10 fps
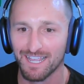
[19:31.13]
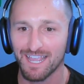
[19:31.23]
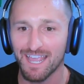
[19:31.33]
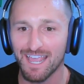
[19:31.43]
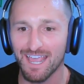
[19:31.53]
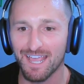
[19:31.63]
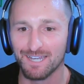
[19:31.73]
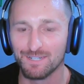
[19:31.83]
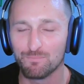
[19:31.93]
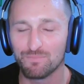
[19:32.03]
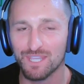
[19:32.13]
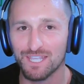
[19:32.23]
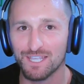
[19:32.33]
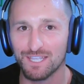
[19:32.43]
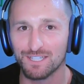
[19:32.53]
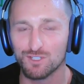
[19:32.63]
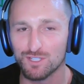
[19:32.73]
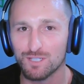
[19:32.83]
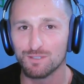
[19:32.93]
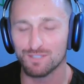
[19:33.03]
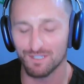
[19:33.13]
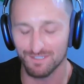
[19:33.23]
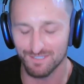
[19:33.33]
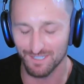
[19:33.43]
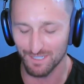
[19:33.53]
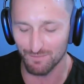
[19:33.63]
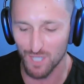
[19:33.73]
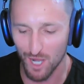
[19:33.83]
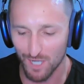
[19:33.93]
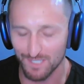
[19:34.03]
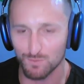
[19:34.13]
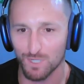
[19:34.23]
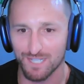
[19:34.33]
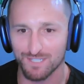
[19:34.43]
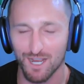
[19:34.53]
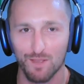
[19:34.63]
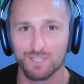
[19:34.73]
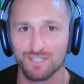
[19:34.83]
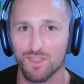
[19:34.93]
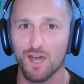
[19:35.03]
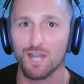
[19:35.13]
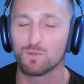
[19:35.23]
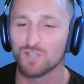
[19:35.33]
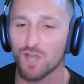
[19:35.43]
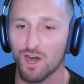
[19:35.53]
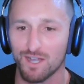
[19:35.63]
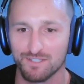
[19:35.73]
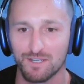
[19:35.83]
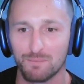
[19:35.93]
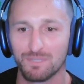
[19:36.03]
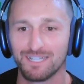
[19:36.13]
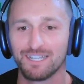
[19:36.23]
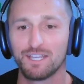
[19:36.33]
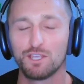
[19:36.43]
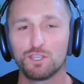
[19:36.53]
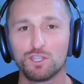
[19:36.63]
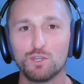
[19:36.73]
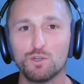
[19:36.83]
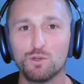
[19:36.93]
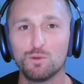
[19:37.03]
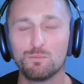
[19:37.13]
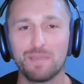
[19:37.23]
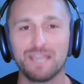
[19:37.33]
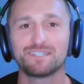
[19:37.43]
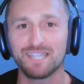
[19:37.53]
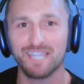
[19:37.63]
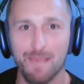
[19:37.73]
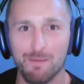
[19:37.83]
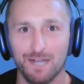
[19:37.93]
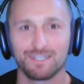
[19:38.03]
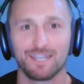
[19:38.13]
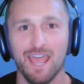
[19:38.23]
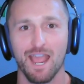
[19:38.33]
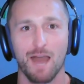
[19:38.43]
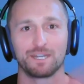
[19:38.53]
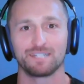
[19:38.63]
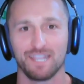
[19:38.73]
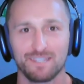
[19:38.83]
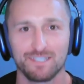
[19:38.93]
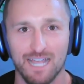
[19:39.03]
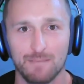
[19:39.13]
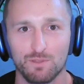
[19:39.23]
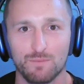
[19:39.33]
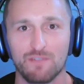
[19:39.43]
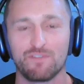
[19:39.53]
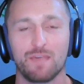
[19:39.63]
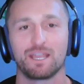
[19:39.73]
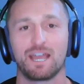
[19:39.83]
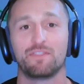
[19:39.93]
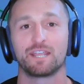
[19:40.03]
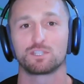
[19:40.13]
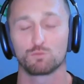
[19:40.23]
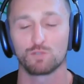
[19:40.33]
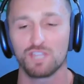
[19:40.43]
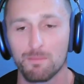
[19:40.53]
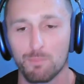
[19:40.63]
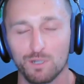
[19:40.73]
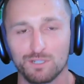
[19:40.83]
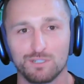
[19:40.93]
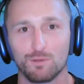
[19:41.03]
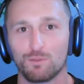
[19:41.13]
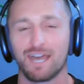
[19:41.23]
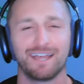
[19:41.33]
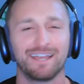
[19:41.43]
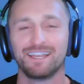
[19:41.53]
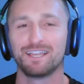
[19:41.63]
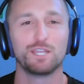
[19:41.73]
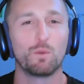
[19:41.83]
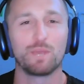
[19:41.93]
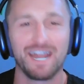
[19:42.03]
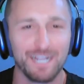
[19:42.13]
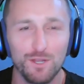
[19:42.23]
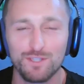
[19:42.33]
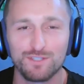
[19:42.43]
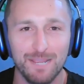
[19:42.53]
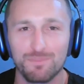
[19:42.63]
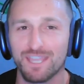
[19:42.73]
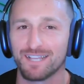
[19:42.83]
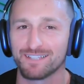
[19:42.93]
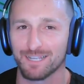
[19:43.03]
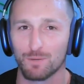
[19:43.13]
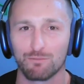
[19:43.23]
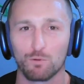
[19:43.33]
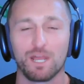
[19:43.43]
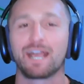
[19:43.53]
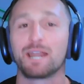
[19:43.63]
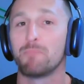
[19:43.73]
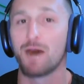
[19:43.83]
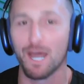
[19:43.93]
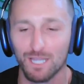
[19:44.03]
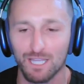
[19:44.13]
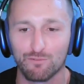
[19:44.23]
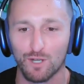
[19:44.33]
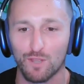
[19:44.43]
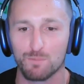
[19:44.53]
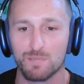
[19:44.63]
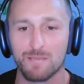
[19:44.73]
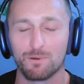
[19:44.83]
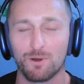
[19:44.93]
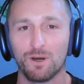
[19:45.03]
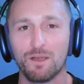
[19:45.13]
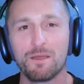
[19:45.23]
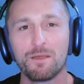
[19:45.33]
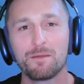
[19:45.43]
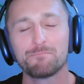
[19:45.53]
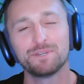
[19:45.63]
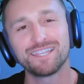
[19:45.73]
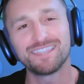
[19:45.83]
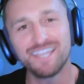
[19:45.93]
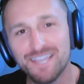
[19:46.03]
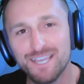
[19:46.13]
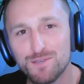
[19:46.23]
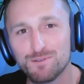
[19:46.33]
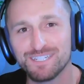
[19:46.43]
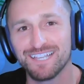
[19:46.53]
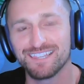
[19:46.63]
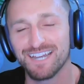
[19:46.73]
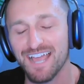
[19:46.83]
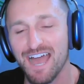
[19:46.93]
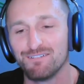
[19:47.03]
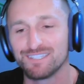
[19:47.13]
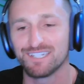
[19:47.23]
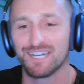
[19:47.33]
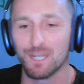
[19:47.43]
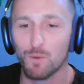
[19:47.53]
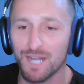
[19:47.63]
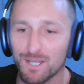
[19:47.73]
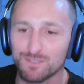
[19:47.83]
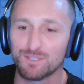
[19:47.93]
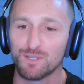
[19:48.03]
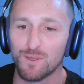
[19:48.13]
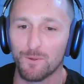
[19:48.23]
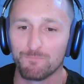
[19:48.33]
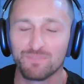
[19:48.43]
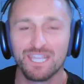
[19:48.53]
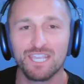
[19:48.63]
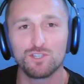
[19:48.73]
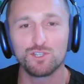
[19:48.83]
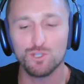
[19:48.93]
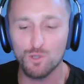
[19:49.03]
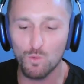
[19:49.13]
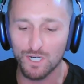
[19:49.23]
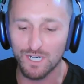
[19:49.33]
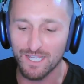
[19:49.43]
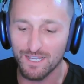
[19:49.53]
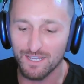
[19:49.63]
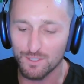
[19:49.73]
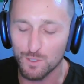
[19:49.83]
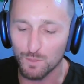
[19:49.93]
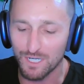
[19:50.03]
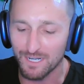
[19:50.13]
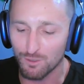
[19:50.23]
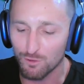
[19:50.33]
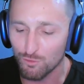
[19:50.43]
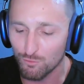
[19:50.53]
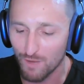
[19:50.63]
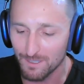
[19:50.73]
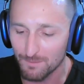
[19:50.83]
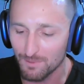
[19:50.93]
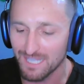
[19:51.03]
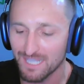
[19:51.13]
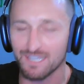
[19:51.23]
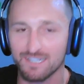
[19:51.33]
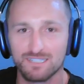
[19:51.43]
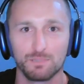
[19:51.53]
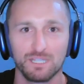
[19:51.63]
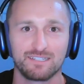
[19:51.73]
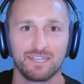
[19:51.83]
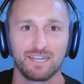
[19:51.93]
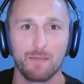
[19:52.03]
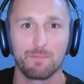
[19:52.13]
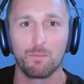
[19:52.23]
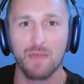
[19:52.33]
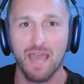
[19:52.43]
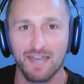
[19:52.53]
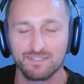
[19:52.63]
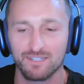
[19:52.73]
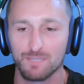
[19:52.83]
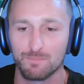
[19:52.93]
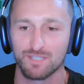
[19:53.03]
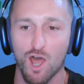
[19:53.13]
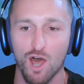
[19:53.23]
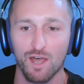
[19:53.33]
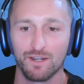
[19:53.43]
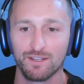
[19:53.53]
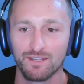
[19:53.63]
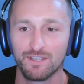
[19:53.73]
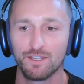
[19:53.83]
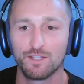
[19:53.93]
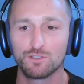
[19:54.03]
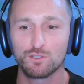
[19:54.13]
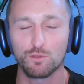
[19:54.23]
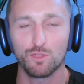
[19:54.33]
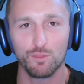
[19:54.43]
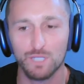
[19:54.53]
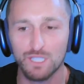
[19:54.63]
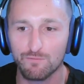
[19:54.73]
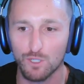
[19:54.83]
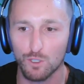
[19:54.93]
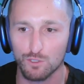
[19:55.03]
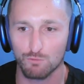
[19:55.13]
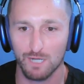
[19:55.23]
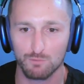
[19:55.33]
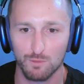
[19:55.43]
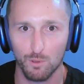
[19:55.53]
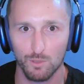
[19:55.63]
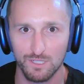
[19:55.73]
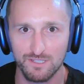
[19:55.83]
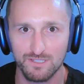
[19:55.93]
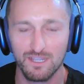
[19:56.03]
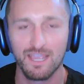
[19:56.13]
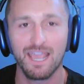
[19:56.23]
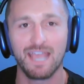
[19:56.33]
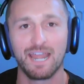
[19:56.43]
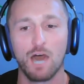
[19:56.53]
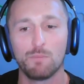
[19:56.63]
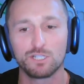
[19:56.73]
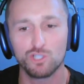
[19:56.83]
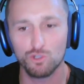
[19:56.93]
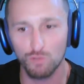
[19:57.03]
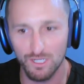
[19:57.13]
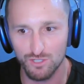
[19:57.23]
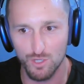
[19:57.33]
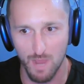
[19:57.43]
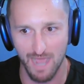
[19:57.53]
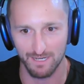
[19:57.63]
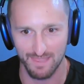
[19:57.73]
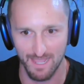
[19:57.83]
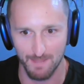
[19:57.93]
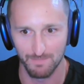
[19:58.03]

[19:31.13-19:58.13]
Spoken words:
And just to give the audience what I saw, because I thought it was awesome, you basically came out and said, hey, I'm going to take this time with my family. I think it's really important to do that. We kind of hear the same thing as like whatever, I got to model it for other people. But the thing that you did that I haven't seen anyone else do is you were incredibly explicit about passing the baton to 3 of your direct reports and how much trust you had in them.